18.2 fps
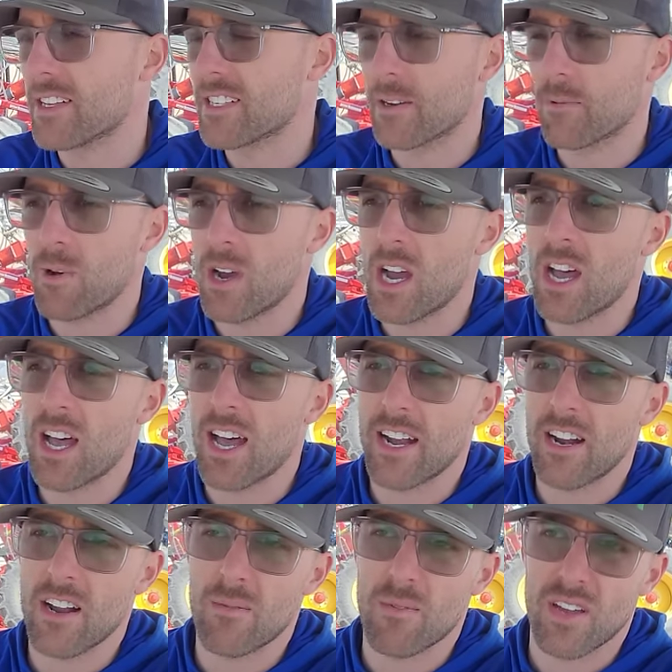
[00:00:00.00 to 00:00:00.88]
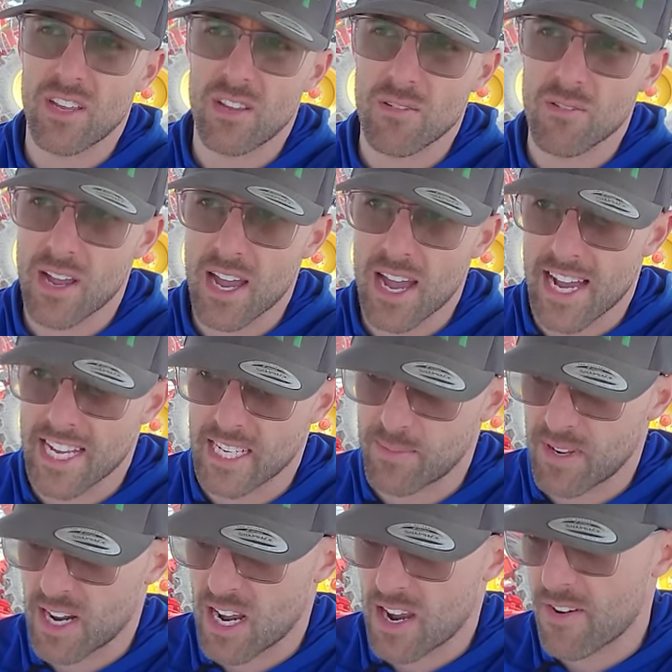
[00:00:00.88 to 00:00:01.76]
was like, "Well, I don't know about you guys,
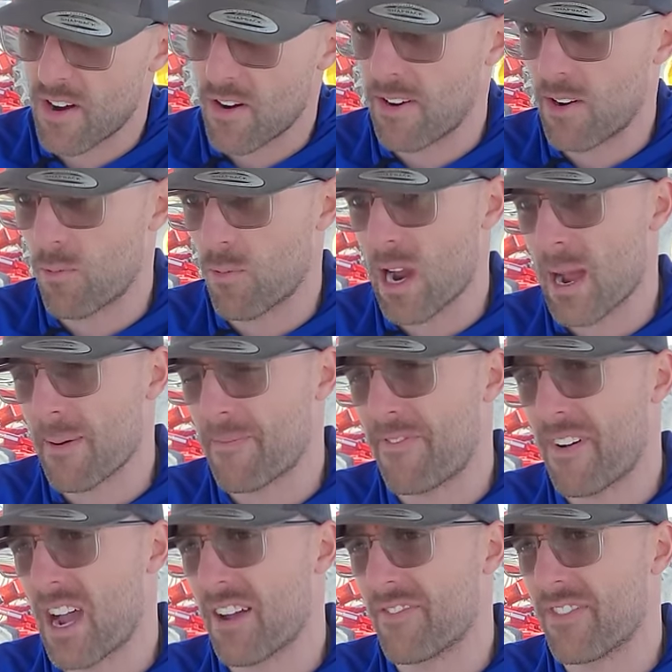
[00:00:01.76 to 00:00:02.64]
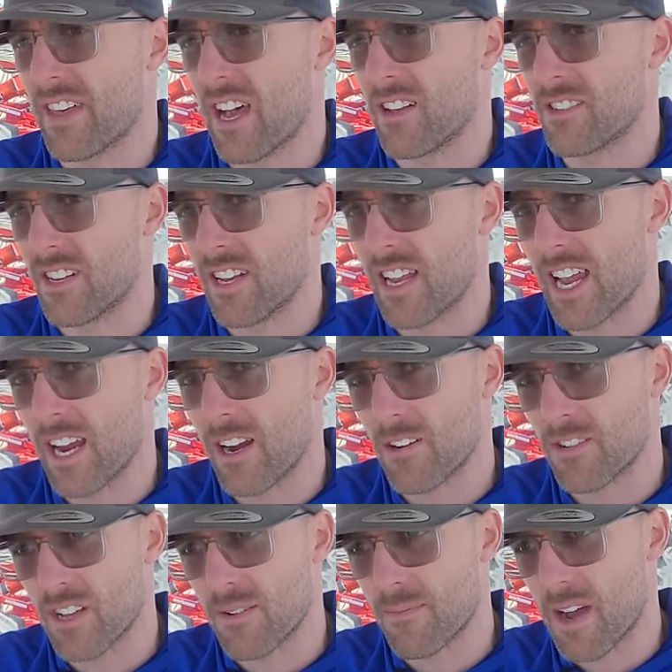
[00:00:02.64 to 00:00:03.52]
but I've already wrapped 5,000
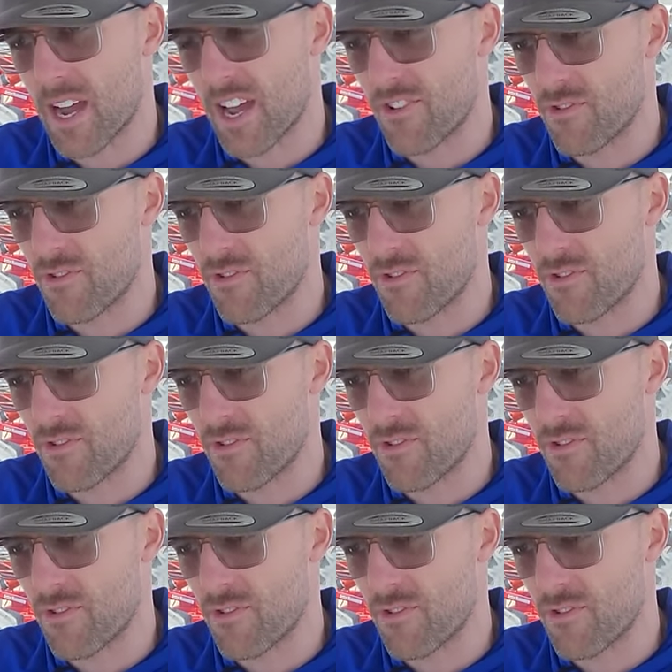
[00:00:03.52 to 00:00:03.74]
acres on my